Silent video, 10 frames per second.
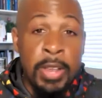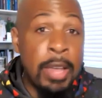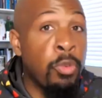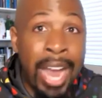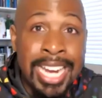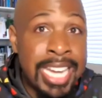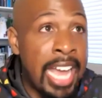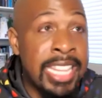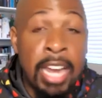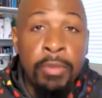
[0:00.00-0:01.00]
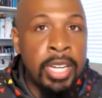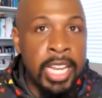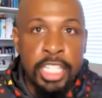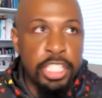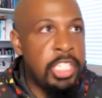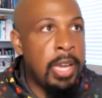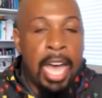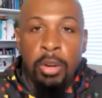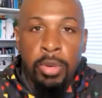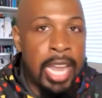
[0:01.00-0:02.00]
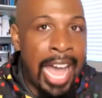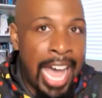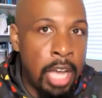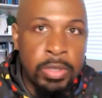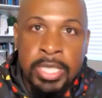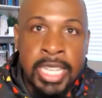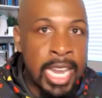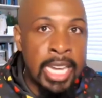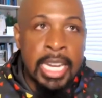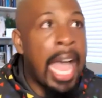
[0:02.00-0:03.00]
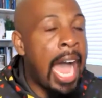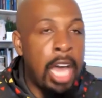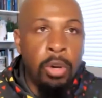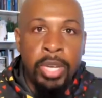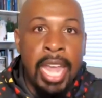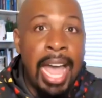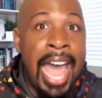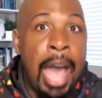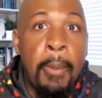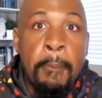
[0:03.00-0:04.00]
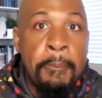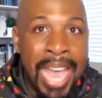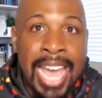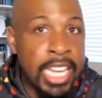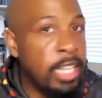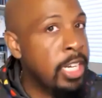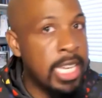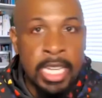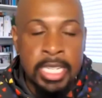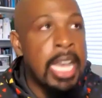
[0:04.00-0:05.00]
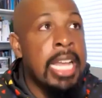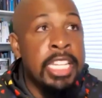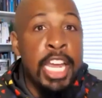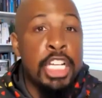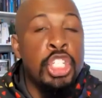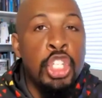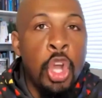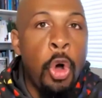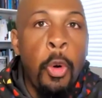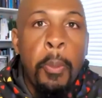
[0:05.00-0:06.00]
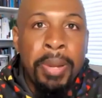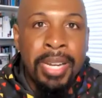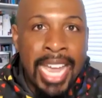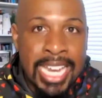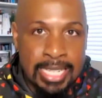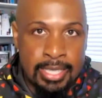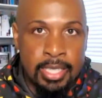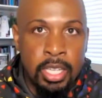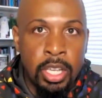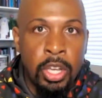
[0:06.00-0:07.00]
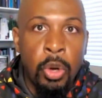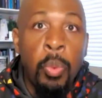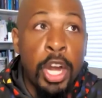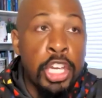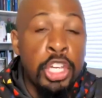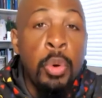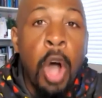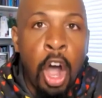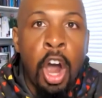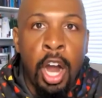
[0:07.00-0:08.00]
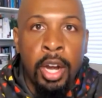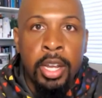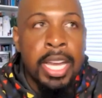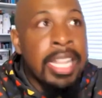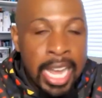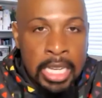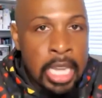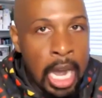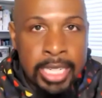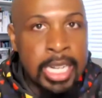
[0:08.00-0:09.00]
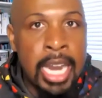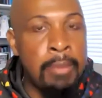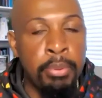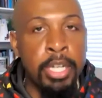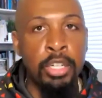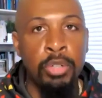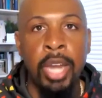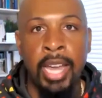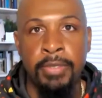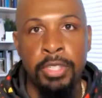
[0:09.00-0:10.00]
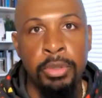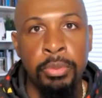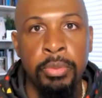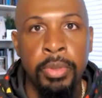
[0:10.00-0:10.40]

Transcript: Right now, that relationship, I don't care how dead it, I don't care how bad it is. There's no place where you are that God cannot bring new life to.